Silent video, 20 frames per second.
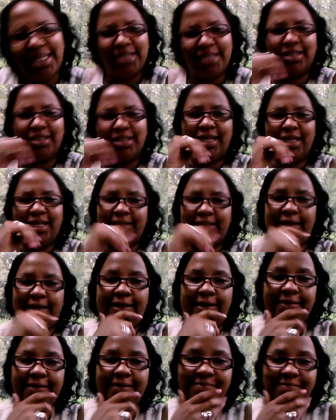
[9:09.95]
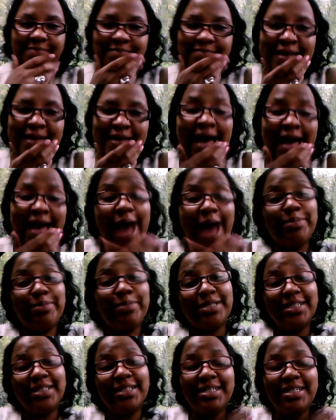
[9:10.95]
I look like that? I'm
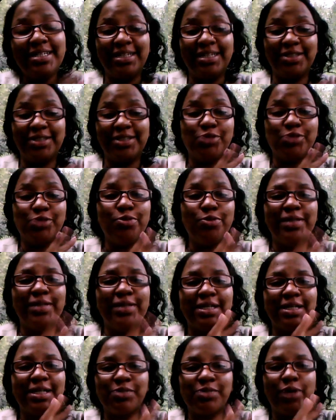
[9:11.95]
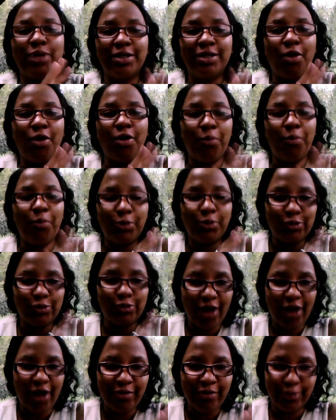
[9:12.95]
sitting here. This woman has weighed almost
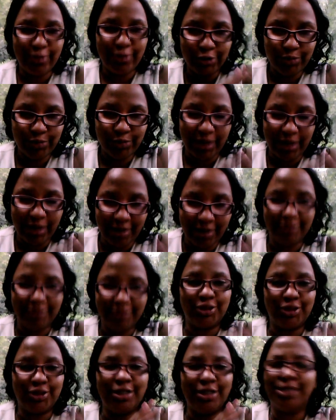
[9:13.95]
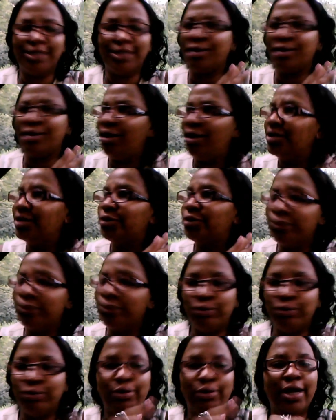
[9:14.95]
500 pounds. She has gone
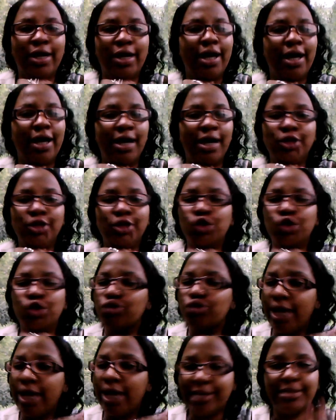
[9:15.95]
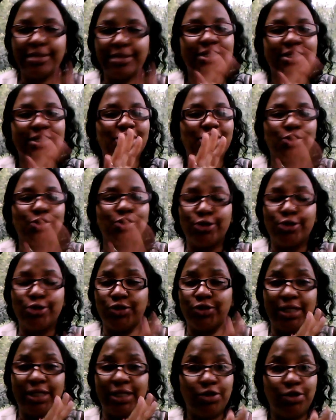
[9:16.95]
through drastic
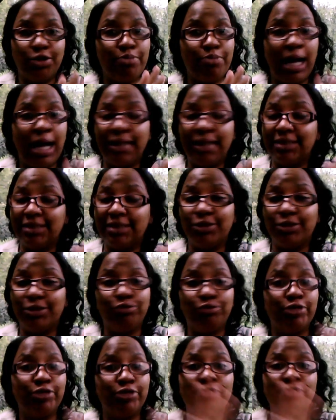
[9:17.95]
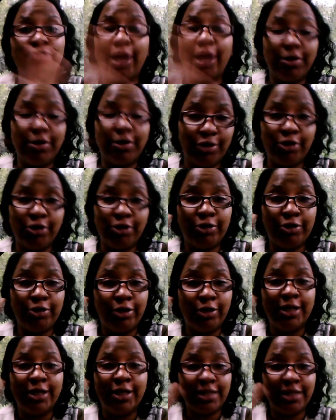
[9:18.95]
surgery in her body to reroute
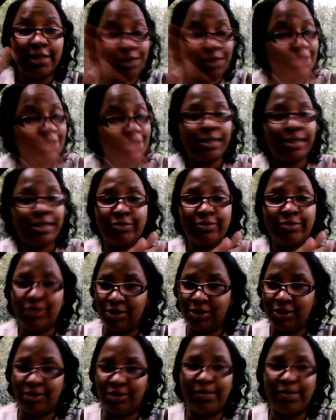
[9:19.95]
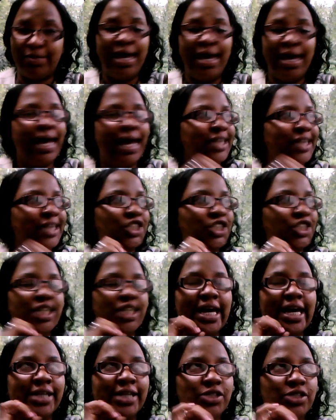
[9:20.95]
her digestive system, and
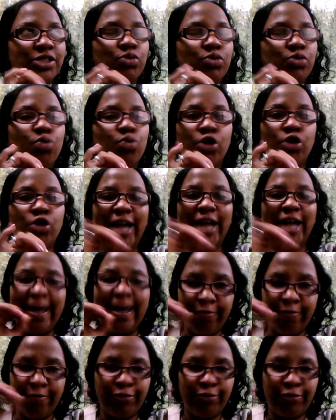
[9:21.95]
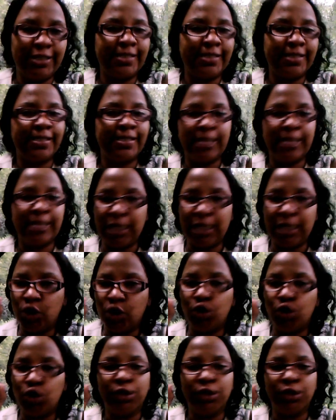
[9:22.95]
she has to work every
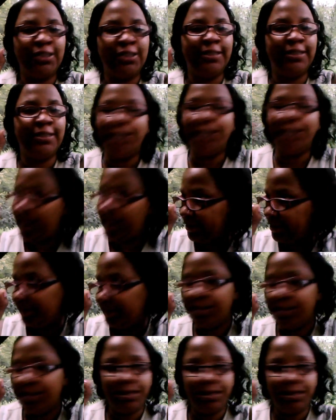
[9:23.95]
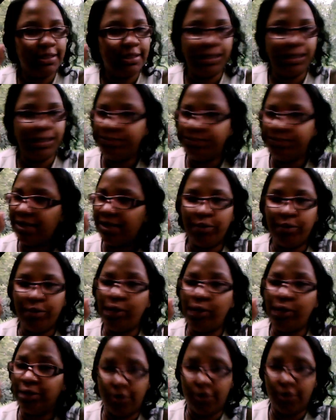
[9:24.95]
single day to keep that
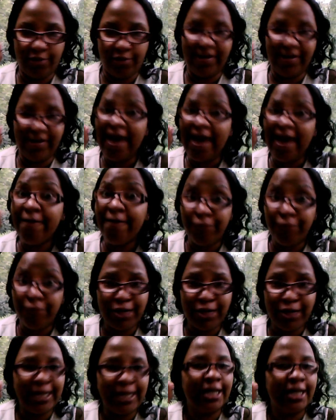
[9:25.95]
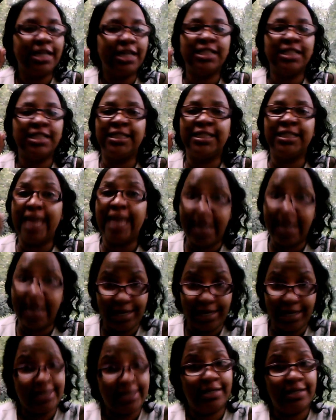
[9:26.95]
weight off. Every
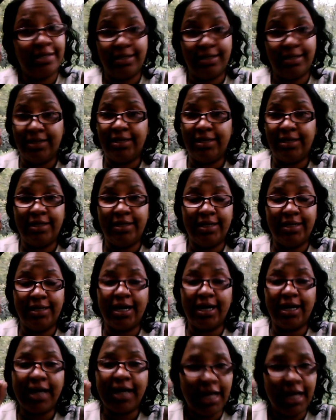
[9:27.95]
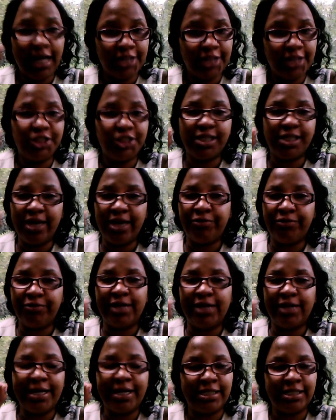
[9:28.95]
day, a conscious
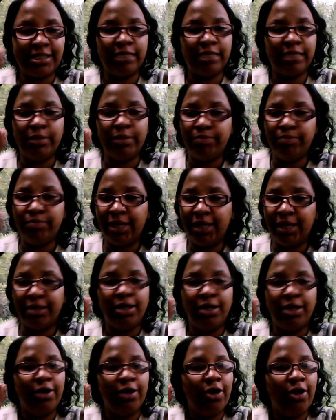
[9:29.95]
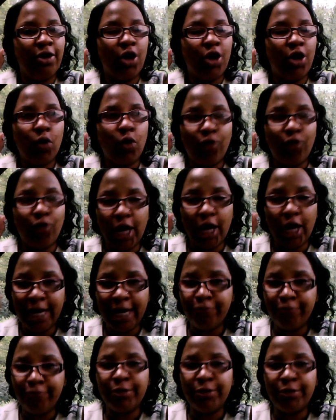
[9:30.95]
effort has to be made for
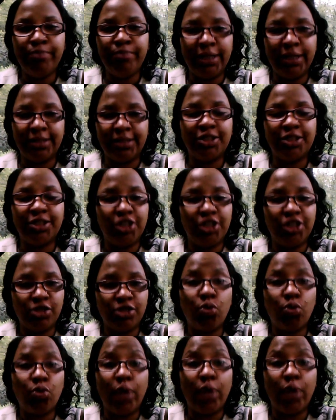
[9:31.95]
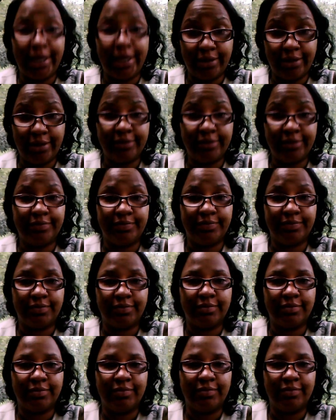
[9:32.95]
every minute that she's awake.
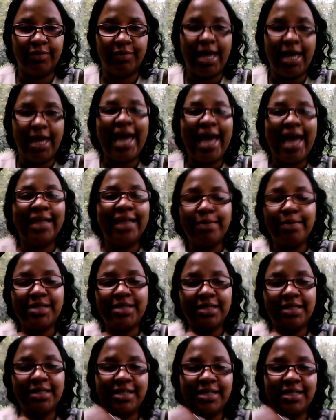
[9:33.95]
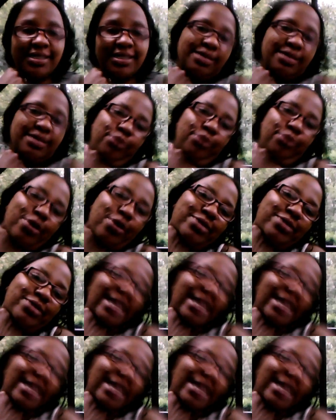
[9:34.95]
And I'm sitting here saying, boy, I wish